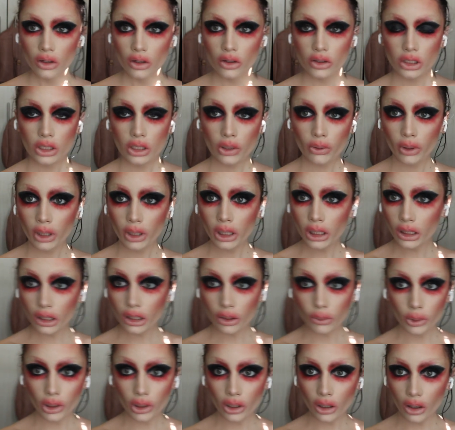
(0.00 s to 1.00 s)
So
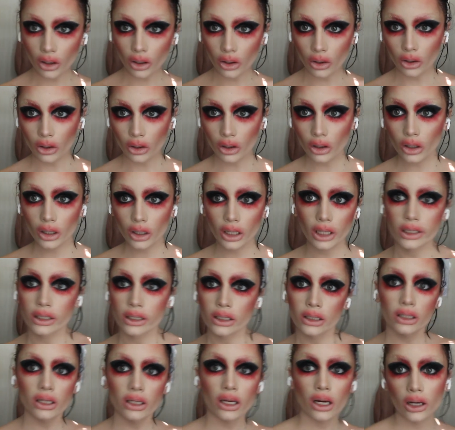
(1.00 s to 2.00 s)
here we are,
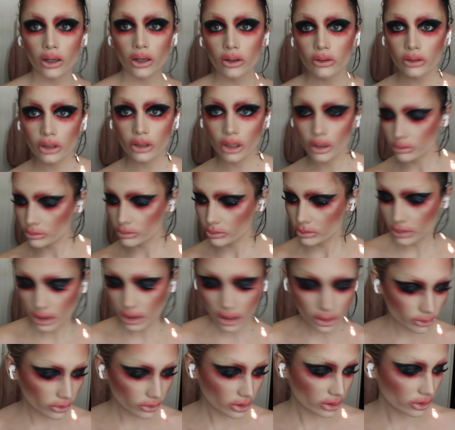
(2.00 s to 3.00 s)
and now
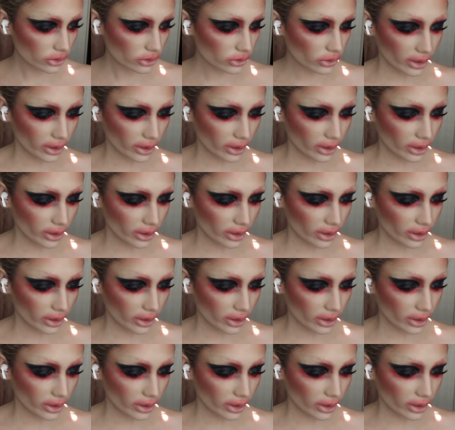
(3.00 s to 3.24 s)
I'm just